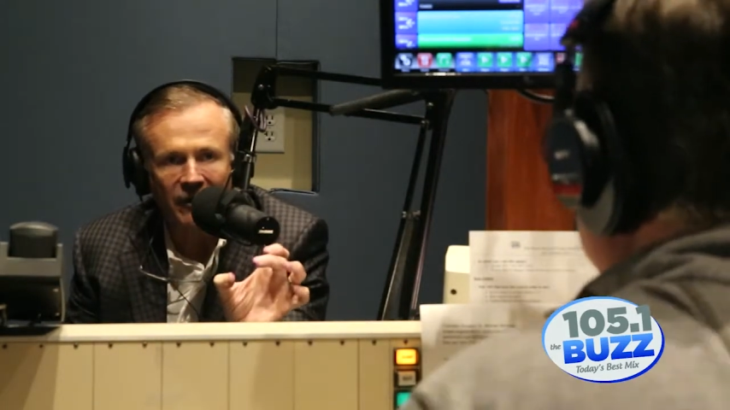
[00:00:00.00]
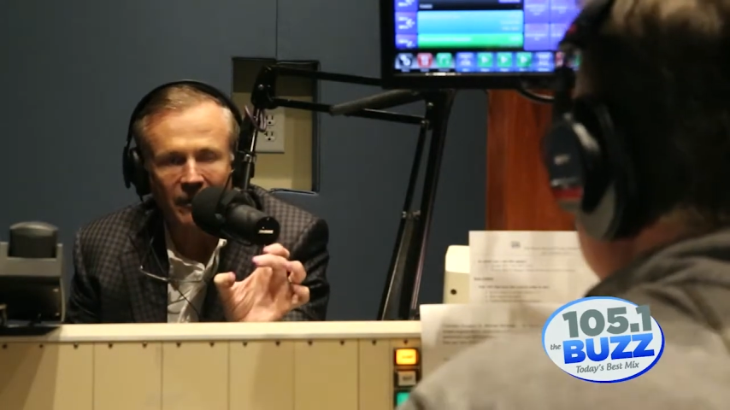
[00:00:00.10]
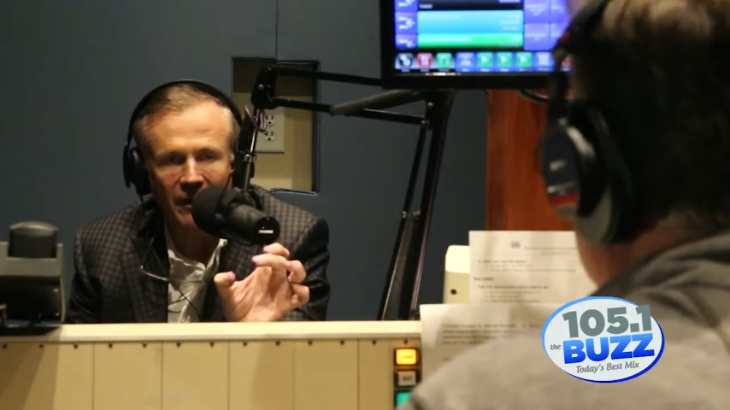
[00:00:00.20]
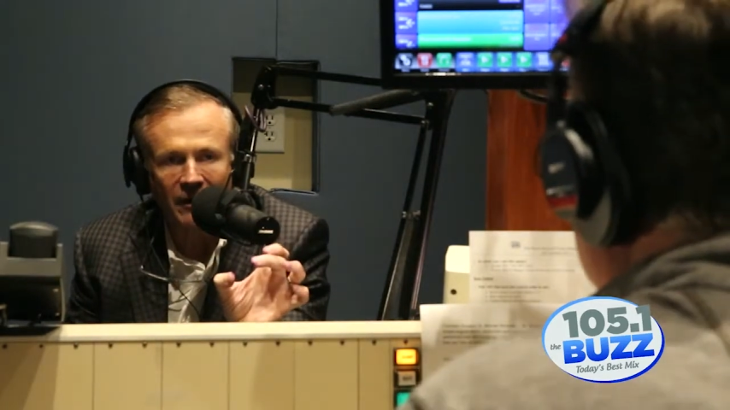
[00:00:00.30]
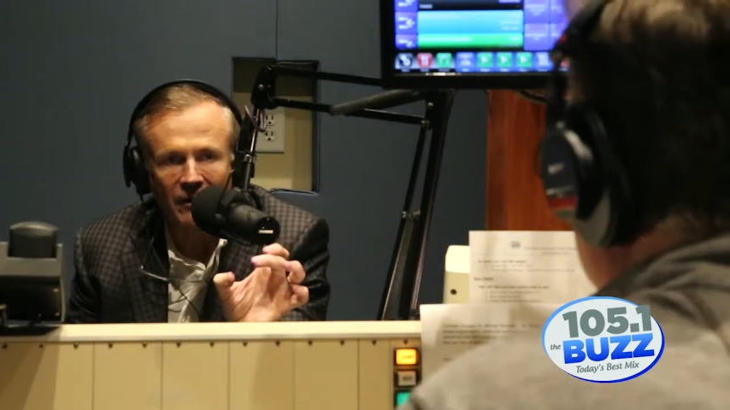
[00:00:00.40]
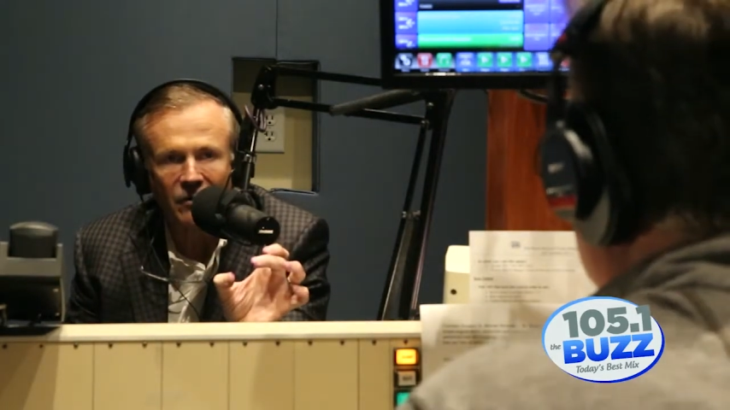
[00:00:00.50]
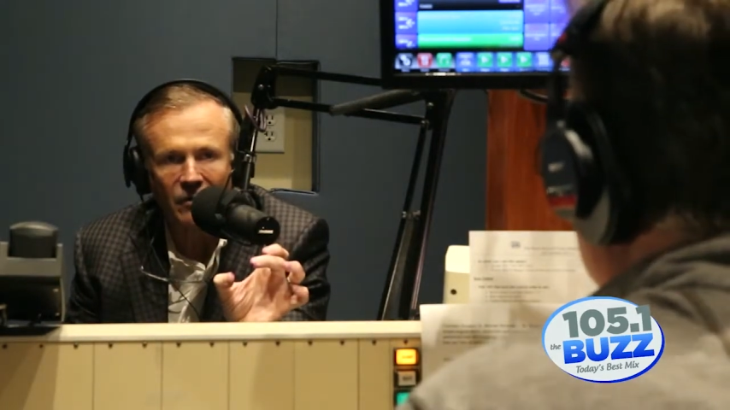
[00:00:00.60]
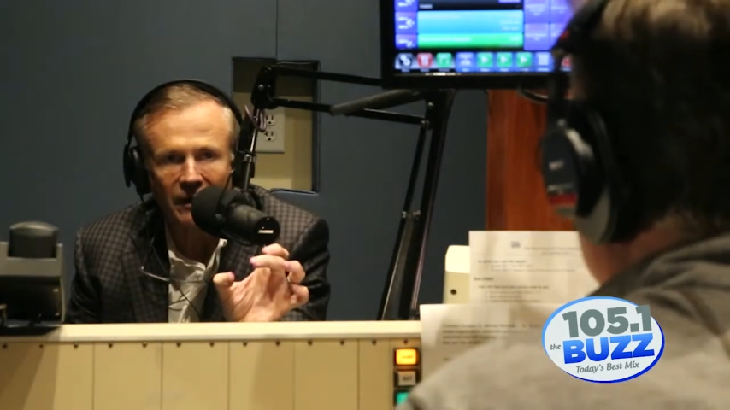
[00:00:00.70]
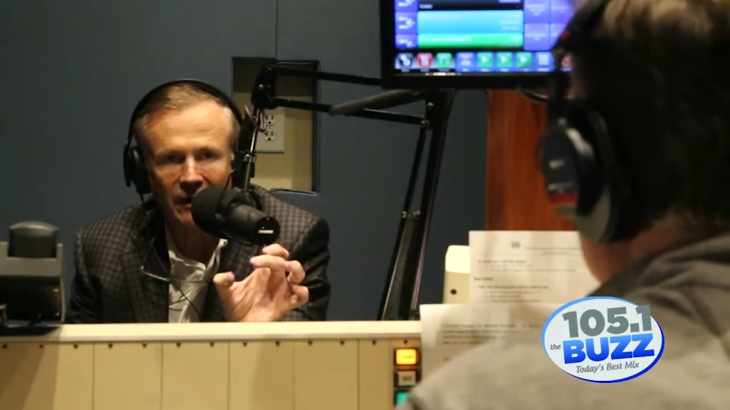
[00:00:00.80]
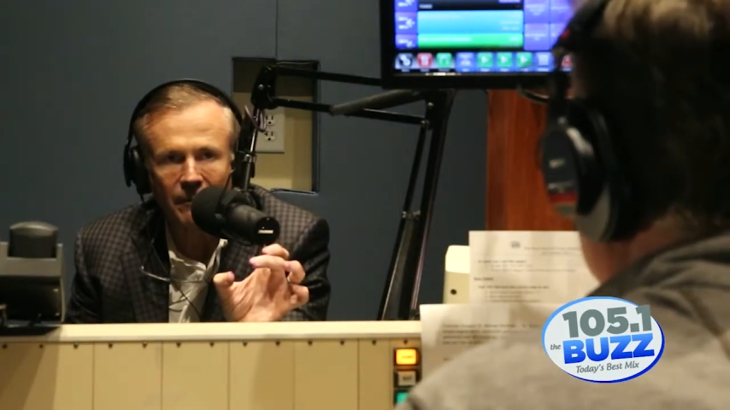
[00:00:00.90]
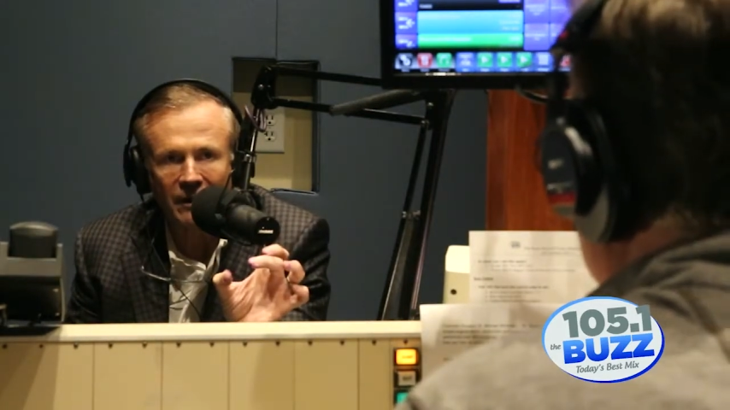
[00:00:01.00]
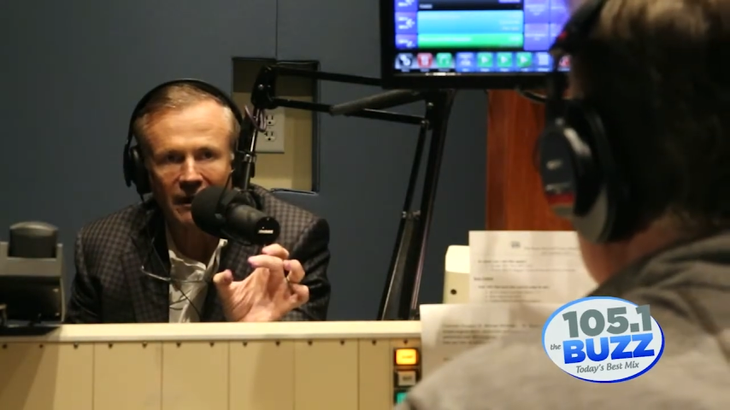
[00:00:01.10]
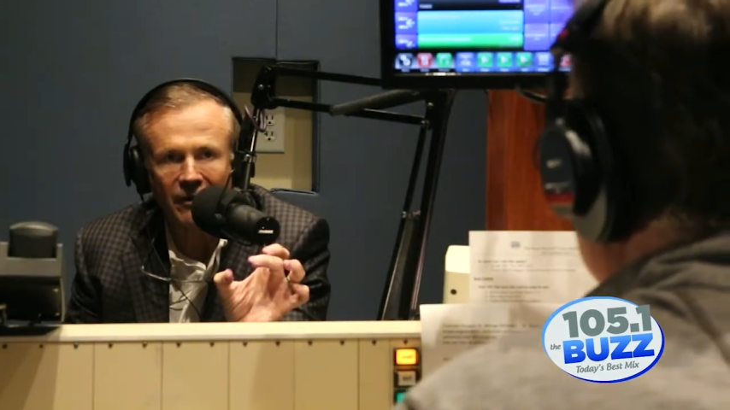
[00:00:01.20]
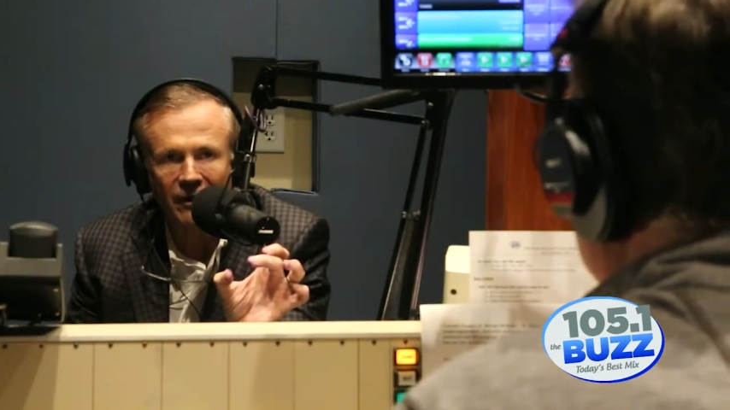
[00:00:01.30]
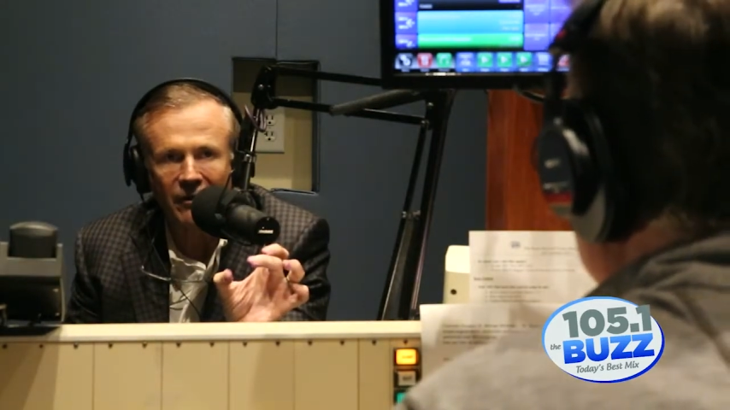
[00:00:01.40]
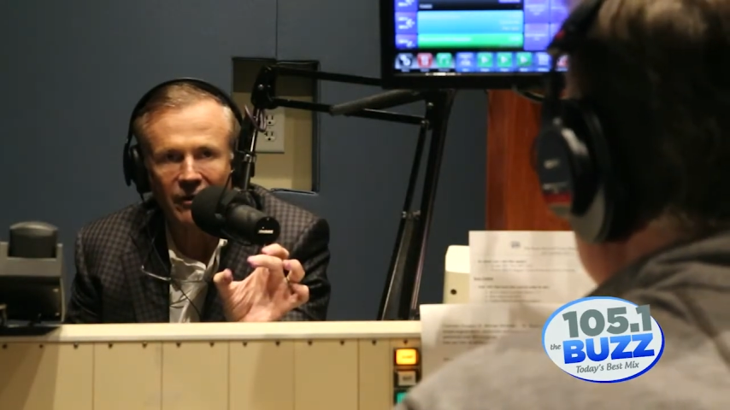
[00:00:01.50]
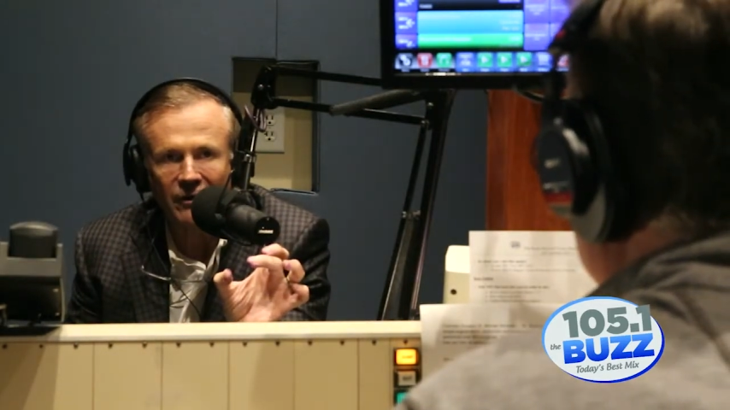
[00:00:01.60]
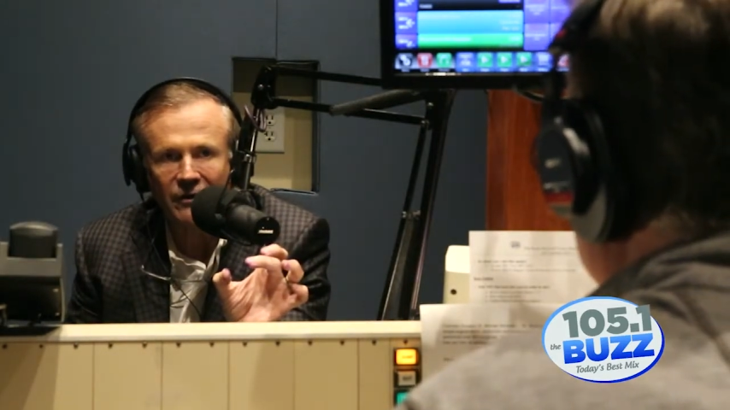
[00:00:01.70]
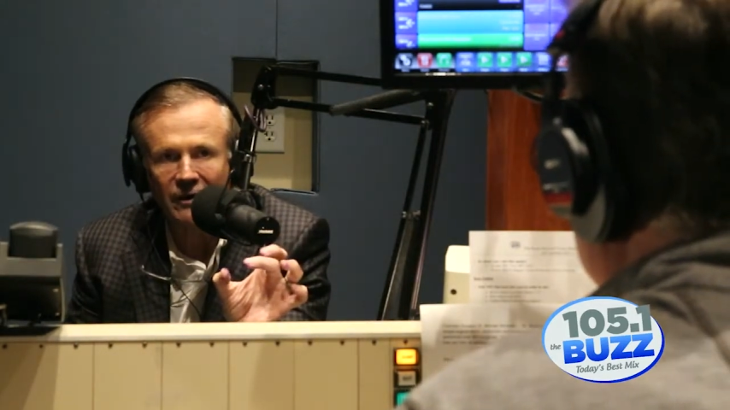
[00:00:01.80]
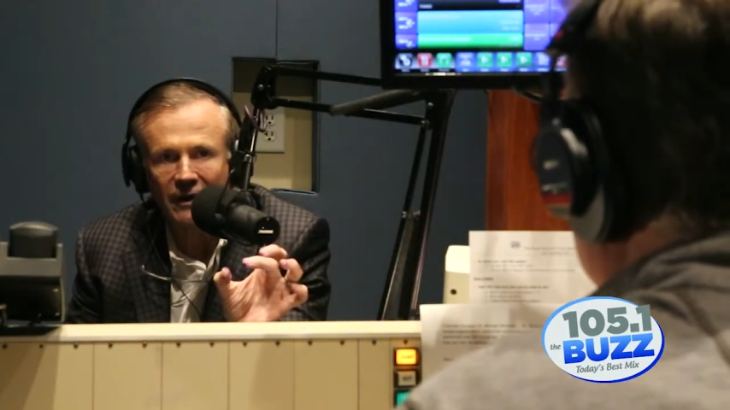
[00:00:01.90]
the amount of cooling. But I think that